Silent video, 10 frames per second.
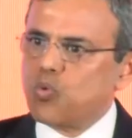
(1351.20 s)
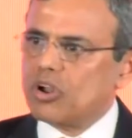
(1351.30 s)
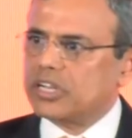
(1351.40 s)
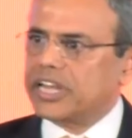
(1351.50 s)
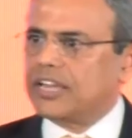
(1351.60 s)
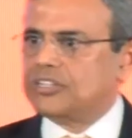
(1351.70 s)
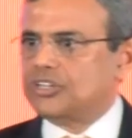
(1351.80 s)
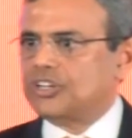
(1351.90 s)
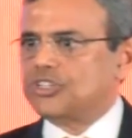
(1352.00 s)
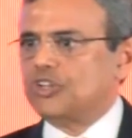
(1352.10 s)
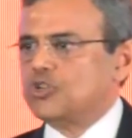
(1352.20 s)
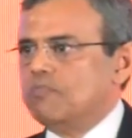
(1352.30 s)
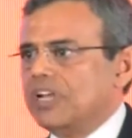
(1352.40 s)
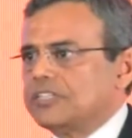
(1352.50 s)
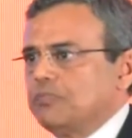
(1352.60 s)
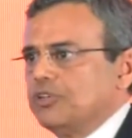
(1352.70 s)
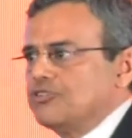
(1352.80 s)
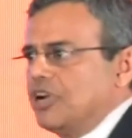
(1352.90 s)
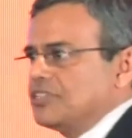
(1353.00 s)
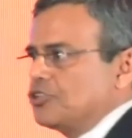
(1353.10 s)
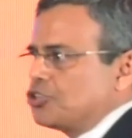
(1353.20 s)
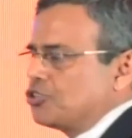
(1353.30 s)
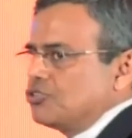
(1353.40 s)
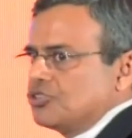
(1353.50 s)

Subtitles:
And as this world enters into multiple